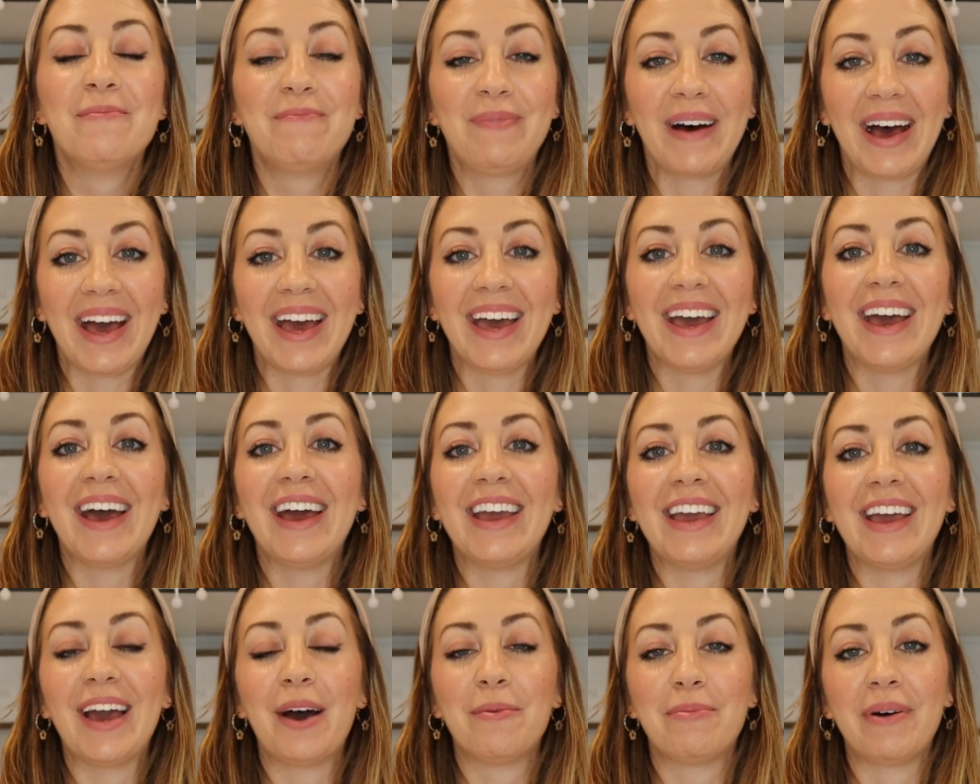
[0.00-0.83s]
But
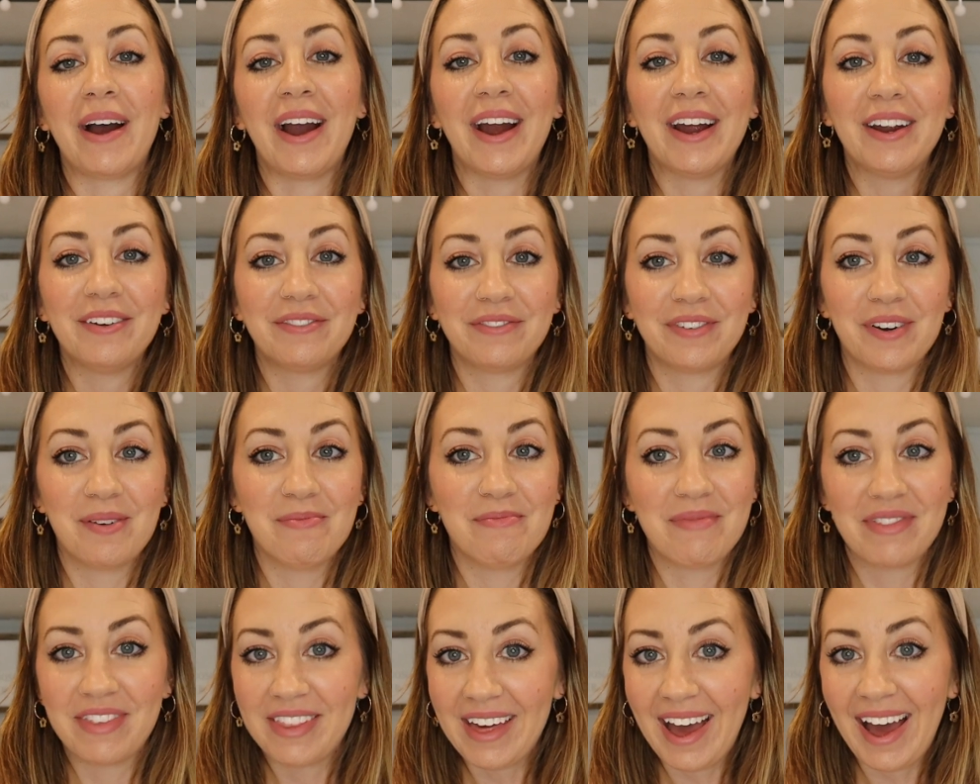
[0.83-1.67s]
apart
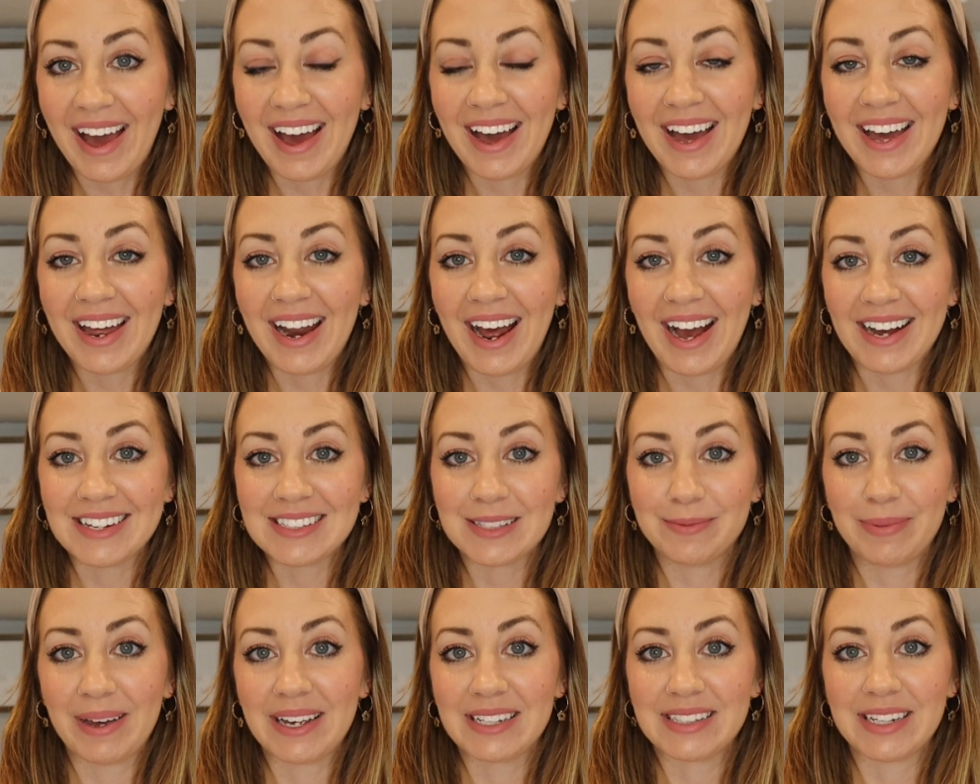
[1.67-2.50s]
from that
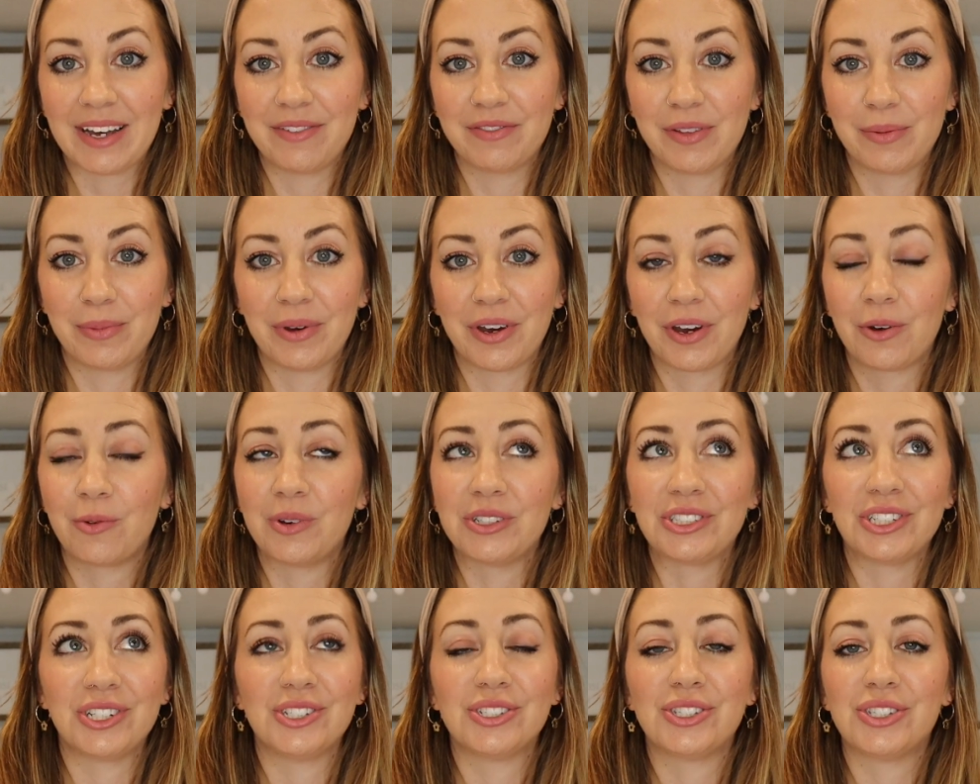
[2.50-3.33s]
aspect of the book,
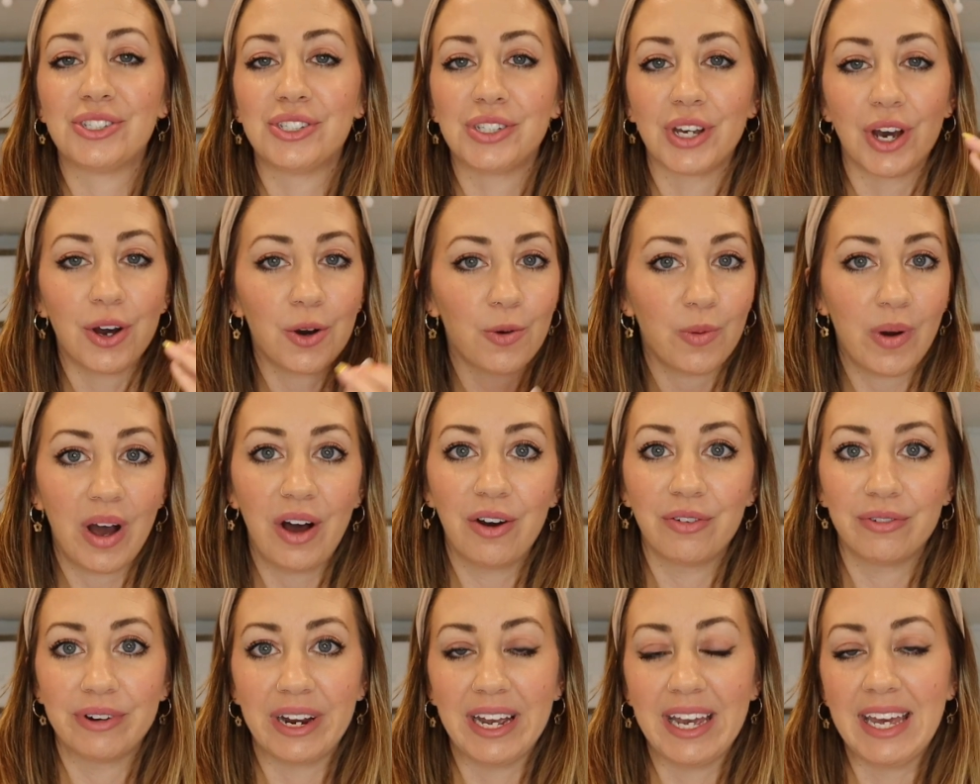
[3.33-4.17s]
which is so
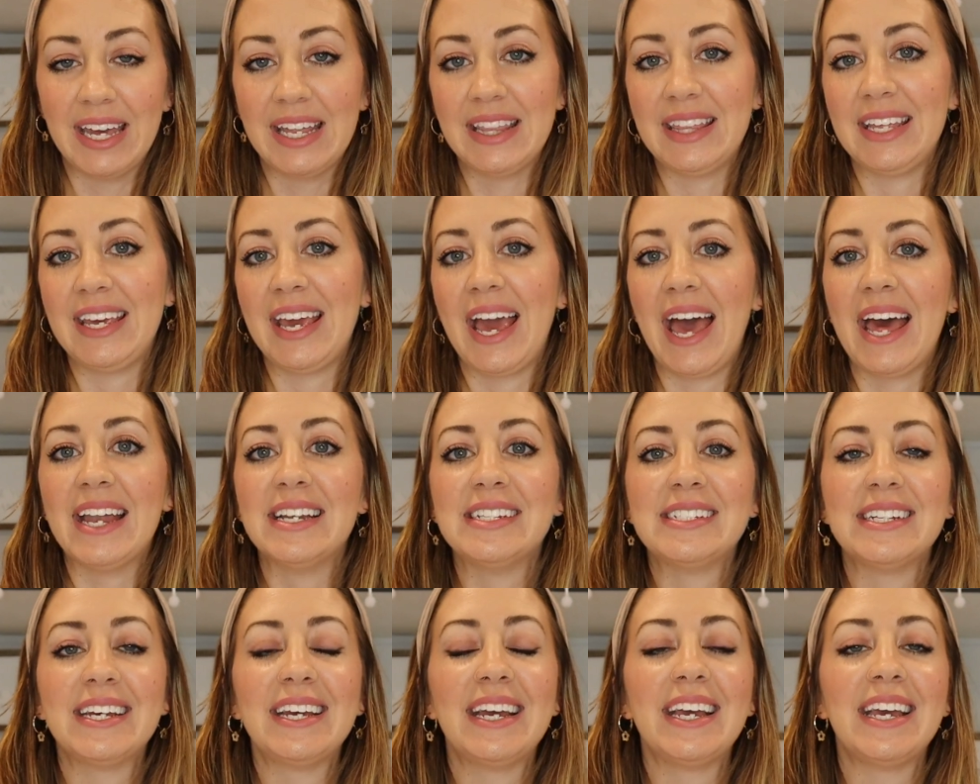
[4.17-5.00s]
well written, the
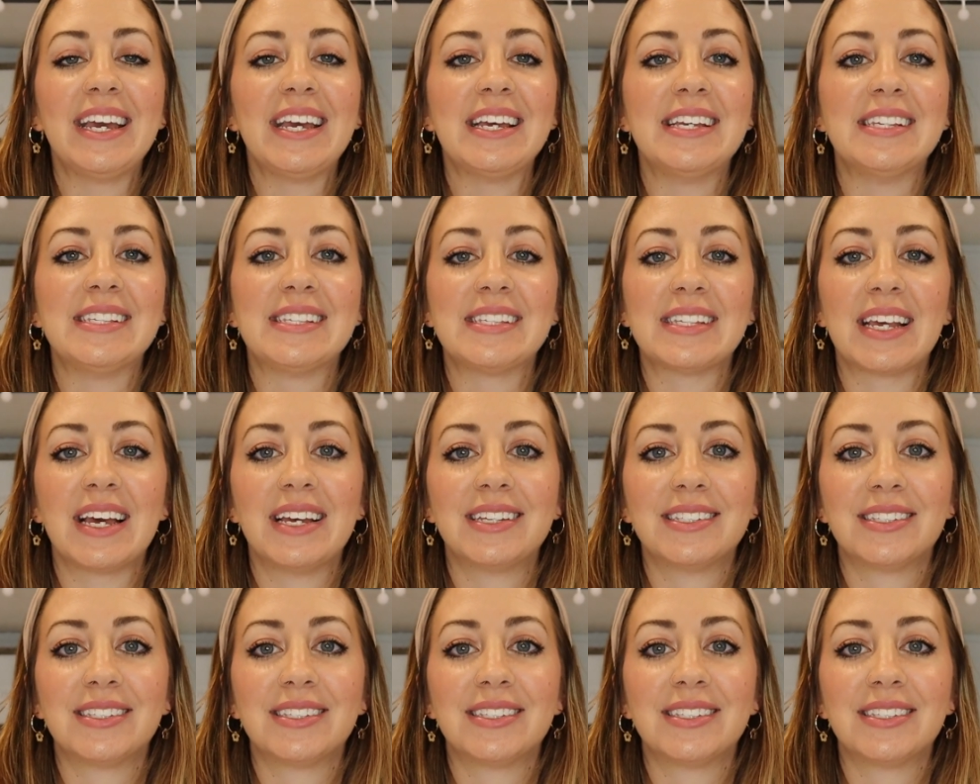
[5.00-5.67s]
ending is